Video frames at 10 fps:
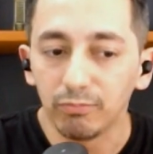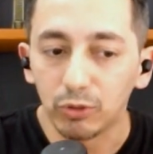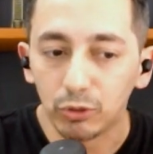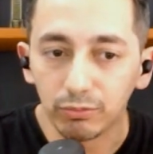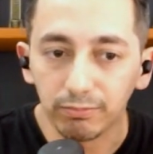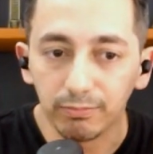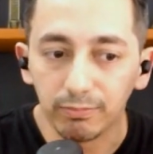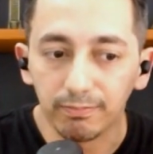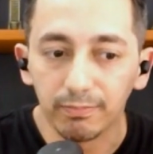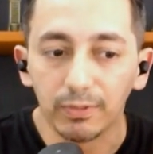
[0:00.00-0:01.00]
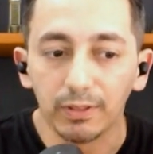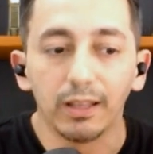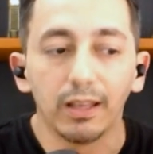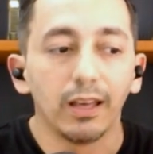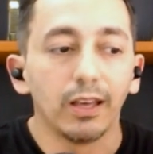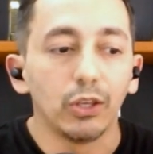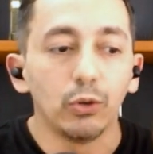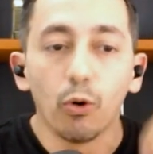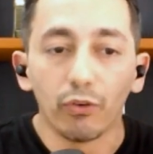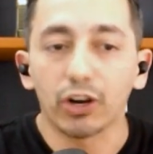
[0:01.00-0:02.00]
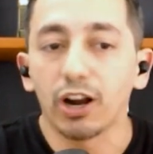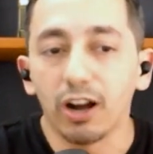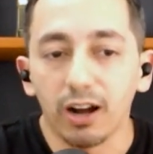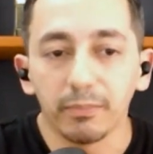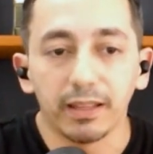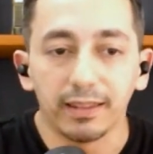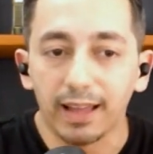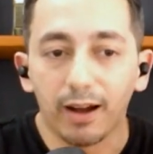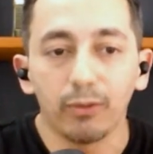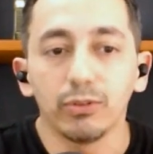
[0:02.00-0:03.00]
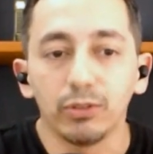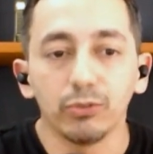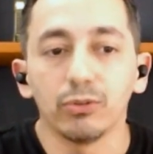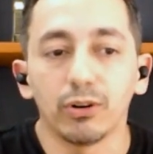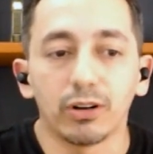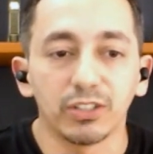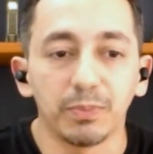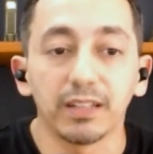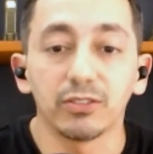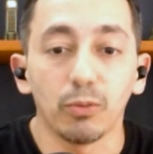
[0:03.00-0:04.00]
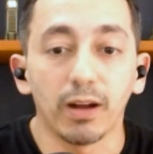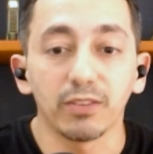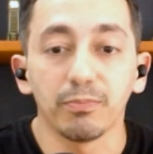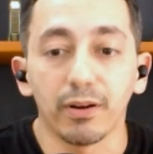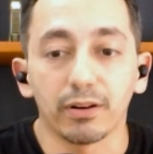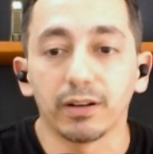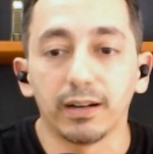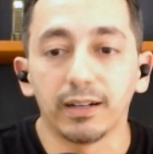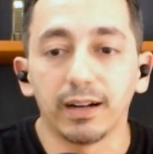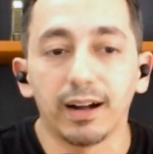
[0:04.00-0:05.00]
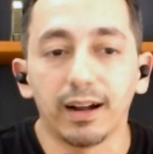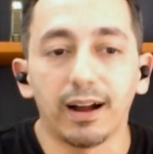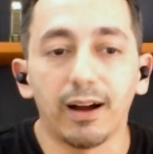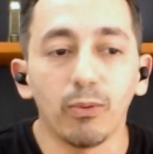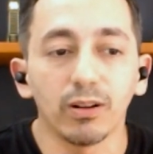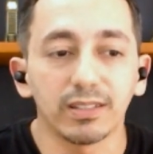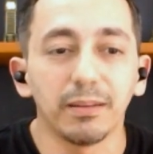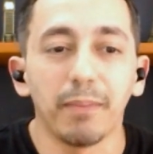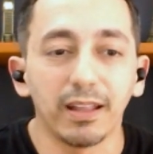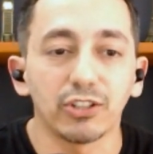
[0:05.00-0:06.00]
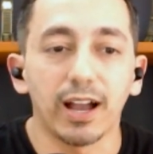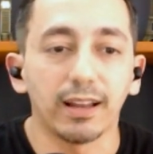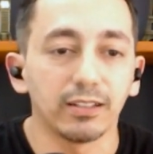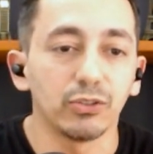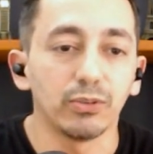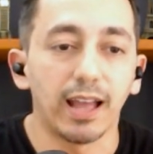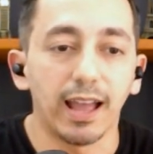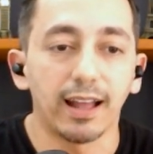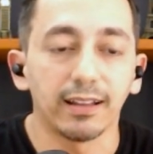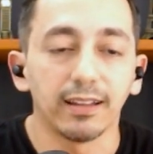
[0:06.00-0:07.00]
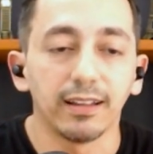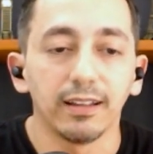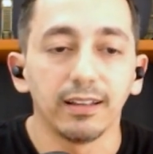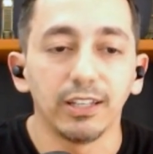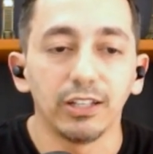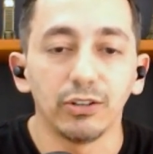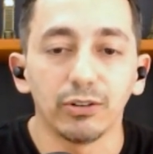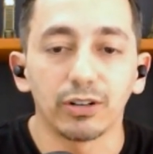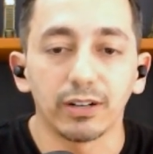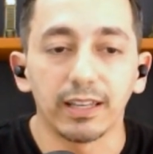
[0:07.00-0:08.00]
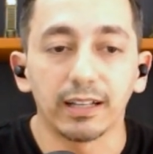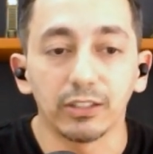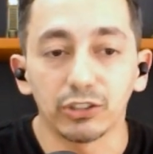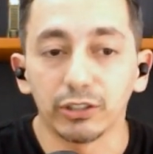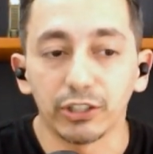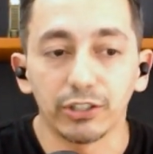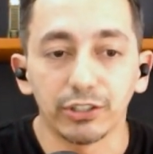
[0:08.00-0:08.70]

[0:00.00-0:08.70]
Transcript: you overcome, and now you are speaking so much better. How was the main challenge you had in your English learning